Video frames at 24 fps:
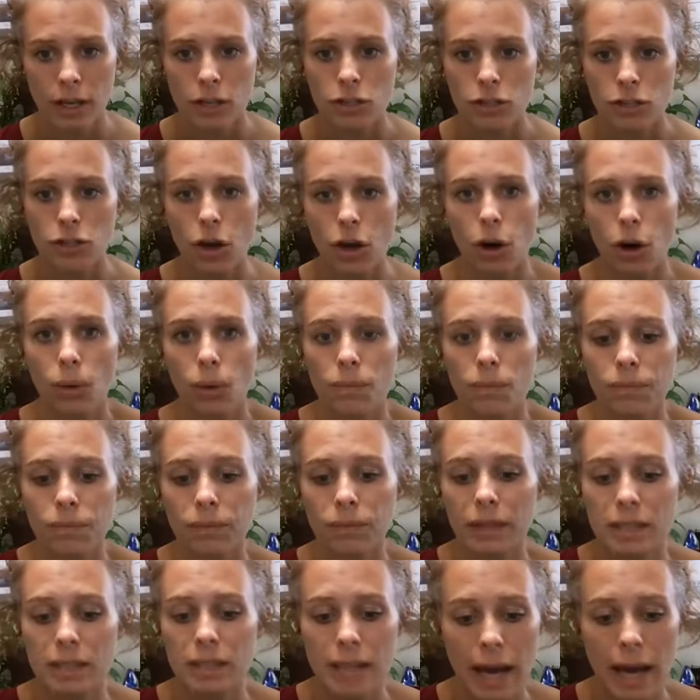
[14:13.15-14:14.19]
So
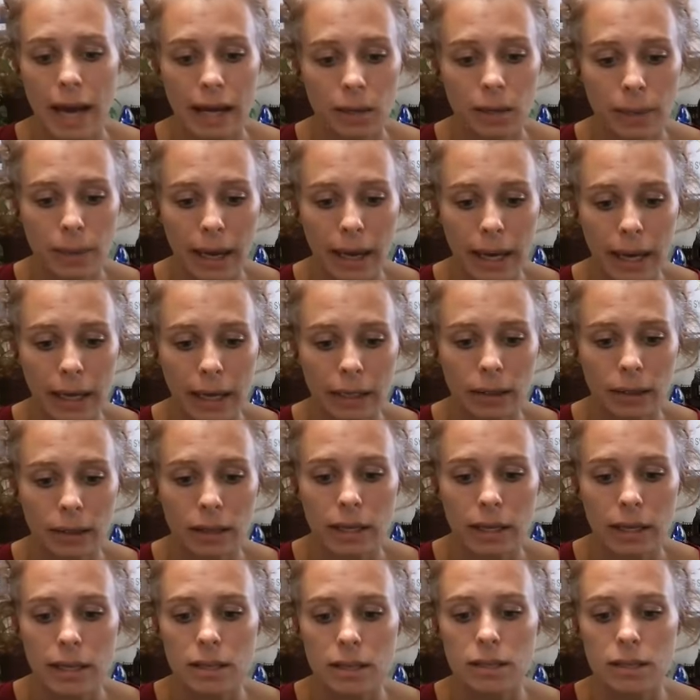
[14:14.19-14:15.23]
sciatic pain
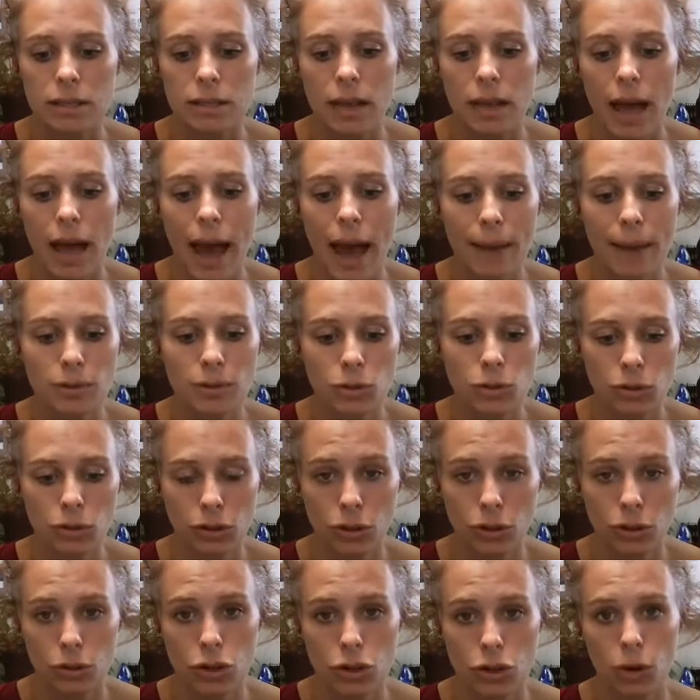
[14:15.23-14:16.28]
is absolutely
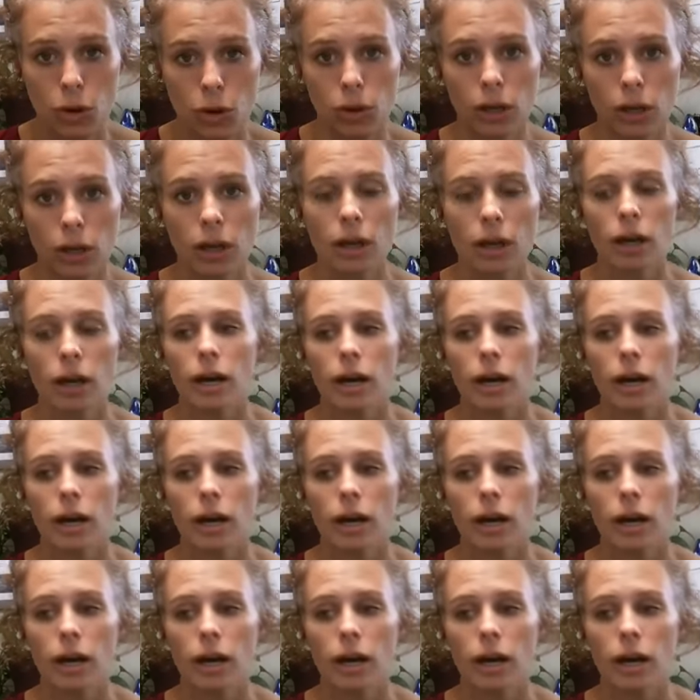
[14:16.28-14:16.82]
no joke.